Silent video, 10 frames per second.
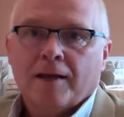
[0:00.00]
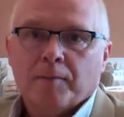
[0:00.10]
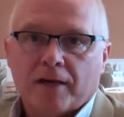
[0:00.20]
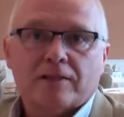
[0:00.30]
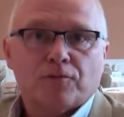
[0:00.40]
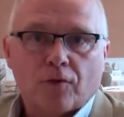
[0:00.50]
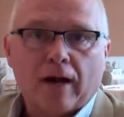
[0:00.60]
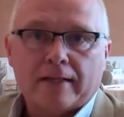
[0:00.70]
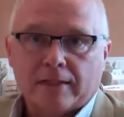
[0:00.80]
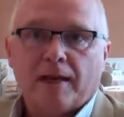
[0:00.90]
but it's for
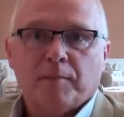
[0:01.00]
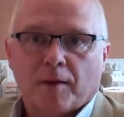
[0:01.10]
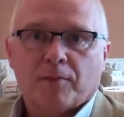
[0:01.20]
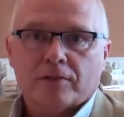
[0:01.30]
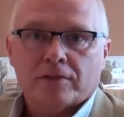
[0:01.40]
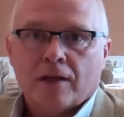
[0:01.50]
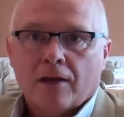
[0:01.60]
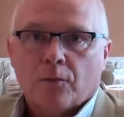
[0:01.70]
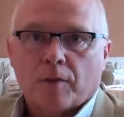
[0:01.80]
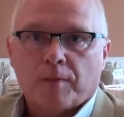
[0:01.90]
ITA members
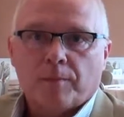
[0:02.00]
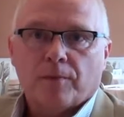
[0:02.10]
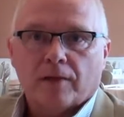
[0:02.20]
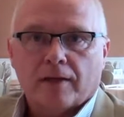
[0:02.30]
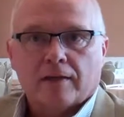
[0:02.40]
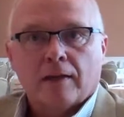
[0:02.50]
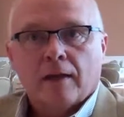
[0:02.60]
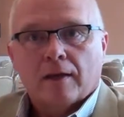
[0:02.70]
where people can